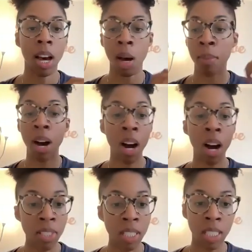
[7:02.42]

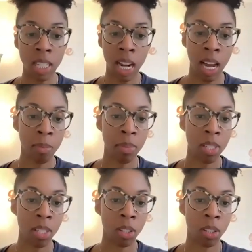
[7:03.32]

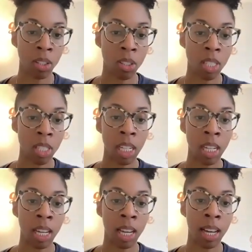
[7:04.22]
Oftentimes you'll
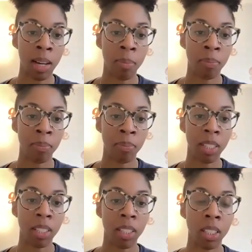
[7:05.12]
see
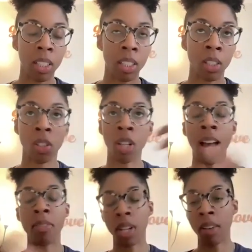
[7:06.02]
you'll
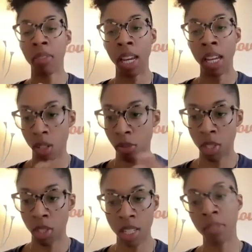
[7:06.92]
have to have
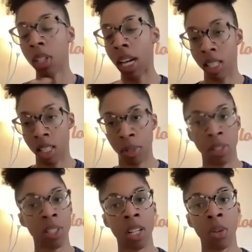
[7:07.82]
interviewed several
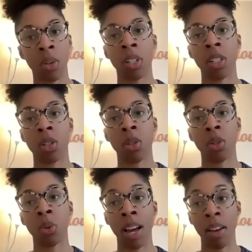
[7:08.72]
customers in order
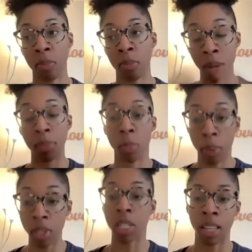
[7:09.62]
to be able to
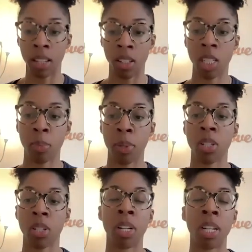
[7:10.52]
put together these
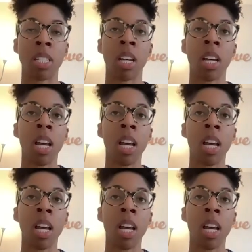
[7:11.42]
personas.